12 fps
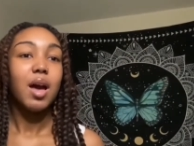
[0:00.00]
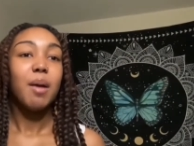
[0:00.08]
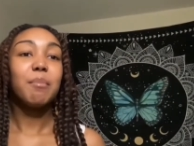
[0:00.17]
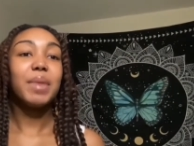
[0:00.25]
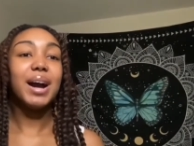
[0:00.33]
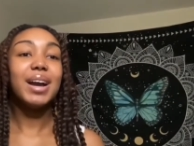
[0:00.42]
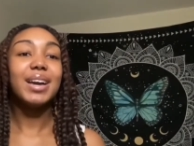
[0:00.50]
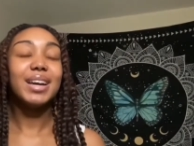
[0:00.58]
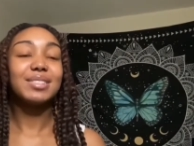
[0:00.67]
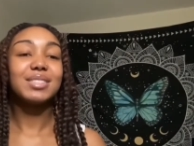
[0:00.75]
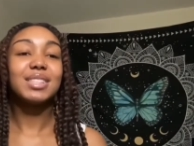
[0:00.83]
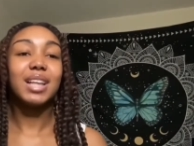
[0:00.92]
My
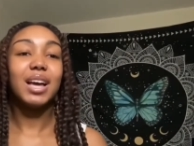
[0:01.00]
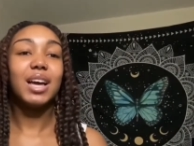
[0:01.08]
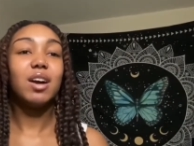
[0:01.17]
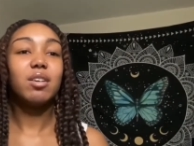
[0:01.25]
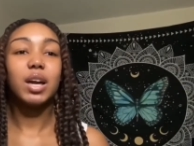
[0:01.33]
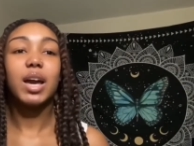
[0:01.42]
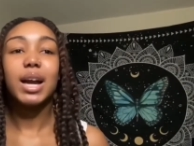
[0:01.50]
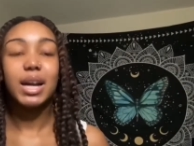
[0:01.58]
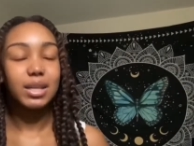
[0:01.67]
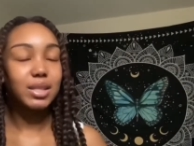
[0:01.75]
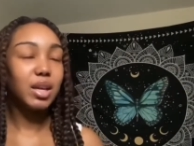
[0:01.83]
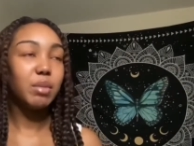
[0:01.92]
ass was like, okay, I gotta
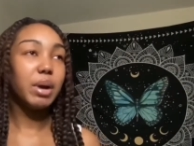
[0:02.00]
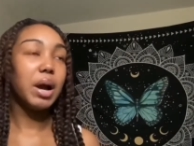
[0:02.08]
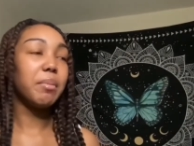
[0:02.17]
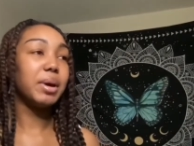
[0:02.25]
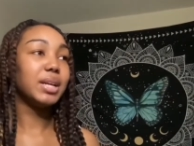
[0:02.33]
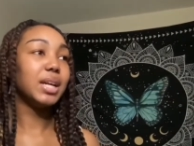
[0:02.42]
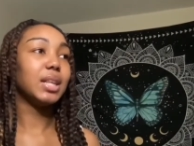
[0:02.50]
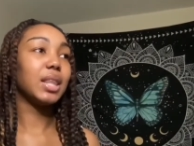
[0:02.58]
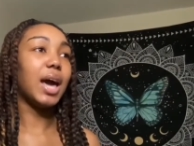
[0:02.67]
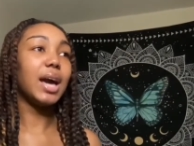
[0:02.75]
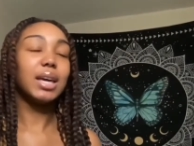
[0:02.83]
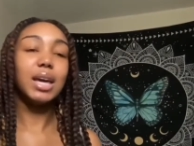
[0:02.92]
step behind my daddy.
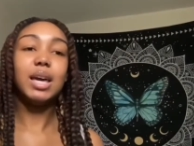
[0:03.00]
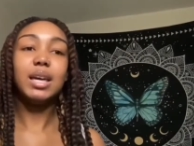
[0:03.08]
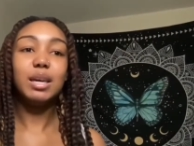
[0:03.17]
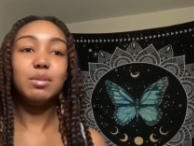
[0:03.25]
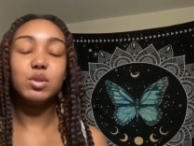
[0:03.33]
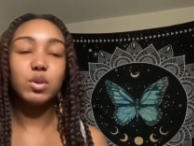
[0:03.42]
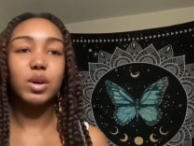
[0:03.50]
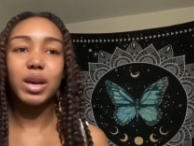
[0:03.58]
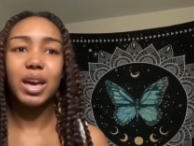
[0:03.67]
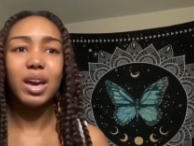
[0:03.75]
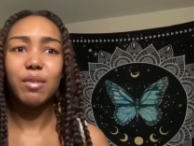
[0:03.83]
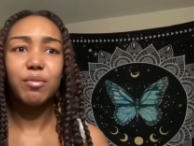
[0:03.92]
Like, I can't keep going
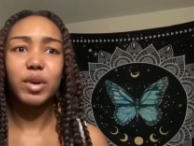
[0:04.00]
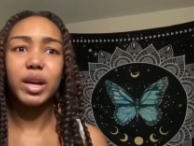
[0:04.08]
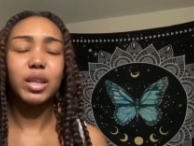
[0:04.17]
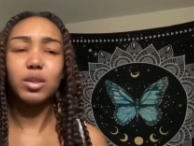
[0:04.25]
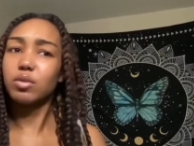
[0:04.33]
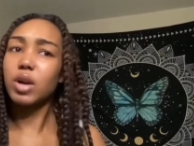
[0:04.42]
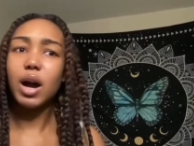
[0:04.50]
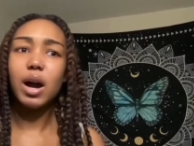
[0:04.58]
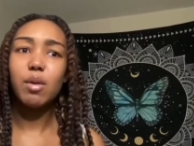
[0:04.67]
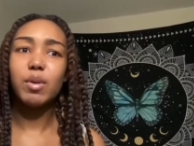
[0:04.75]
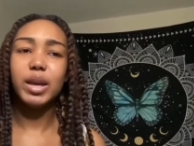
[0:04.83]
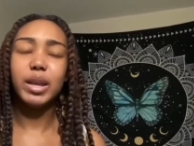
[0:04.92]
halfway through the
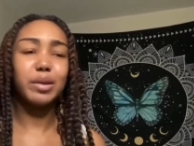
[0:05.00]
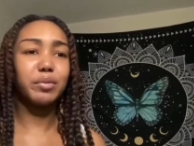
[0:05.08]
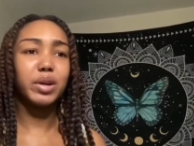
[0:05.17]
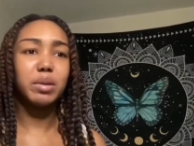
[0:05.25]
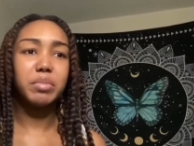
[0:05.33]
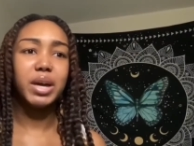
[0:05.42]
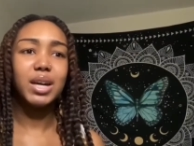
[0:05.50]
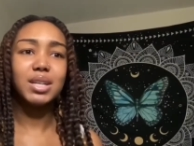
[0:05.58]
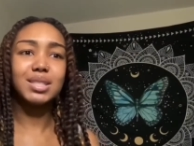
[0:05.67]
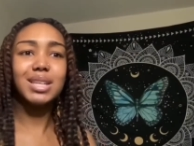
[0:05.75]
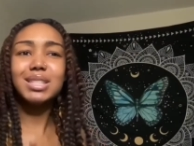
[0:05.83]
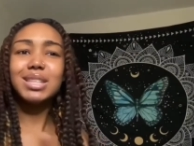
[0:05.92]
highway and then running back, because
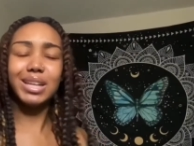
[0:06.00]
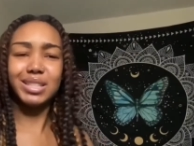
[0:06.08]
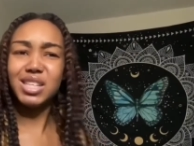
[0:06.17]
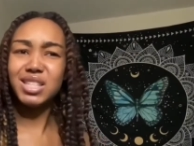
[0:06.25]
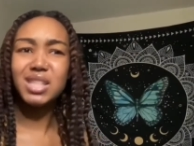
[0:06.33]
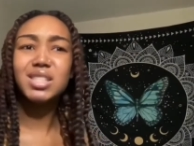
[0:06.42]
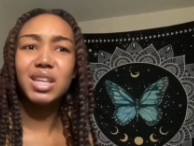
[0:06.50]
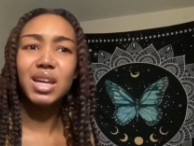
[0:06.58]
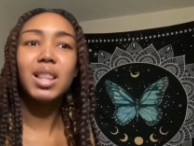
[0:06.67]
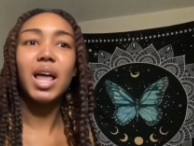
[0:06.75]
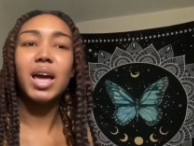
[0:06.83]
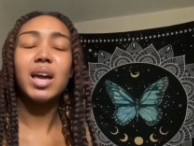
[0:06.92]
that's not TTG.
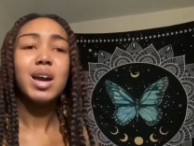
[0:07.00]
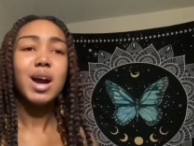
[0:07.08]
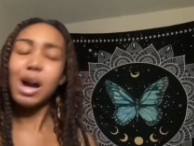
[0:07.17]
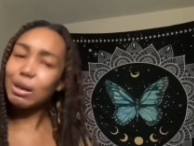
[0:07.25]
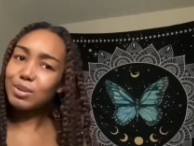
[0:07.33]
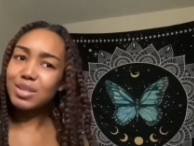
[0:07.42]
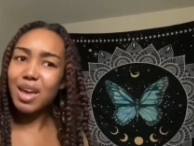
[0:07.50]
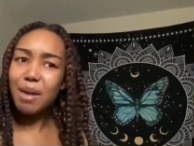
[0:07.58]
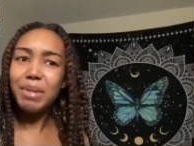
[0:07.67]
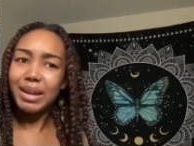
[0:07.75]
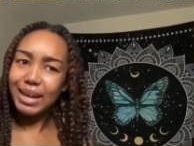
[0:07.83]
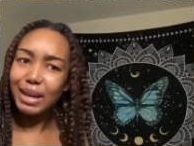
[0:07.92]
Like, I'm supposed to have
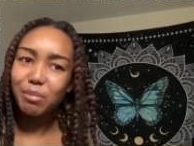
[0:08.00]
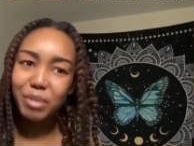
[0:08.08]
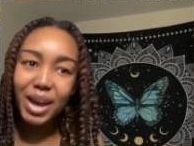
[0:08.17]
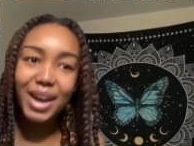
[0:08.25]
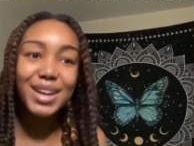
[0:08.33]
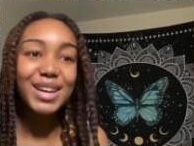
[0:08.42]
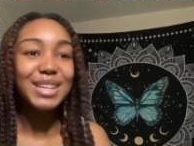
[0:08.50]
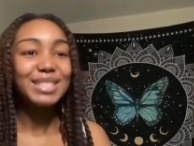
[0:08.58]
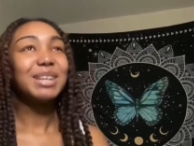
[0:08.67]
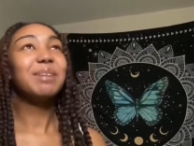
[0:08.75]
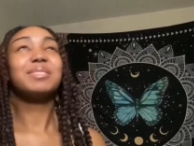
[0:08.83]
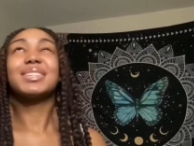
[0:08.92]
my daddy back. So
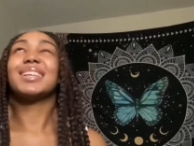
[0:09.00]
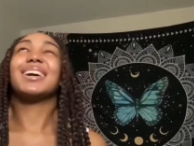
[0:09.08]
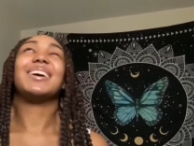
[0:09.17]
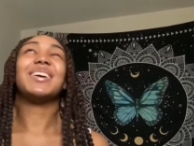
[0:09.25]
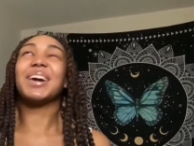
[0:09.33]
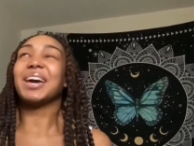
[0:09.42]
I'm just like, okay.